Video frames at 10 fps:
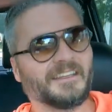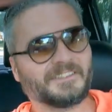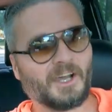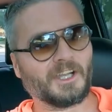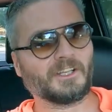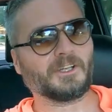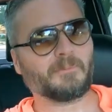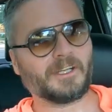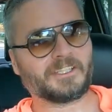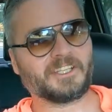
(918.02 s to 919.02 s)
talking a little
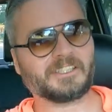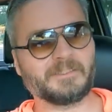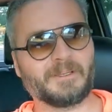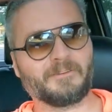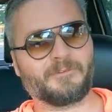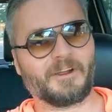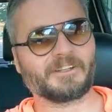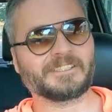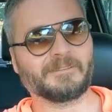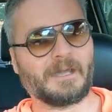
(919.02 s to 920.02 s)
bit of shit to me at
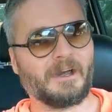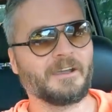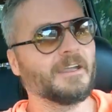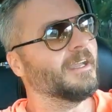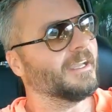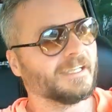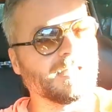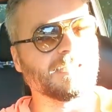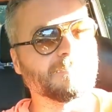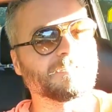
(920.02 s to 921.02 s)
first about,
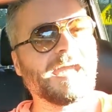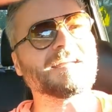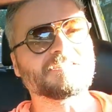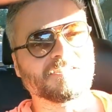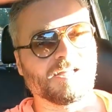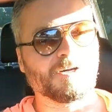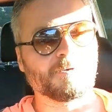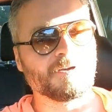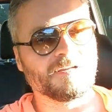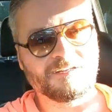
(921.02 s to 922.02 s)
gotta leave them cakes alone.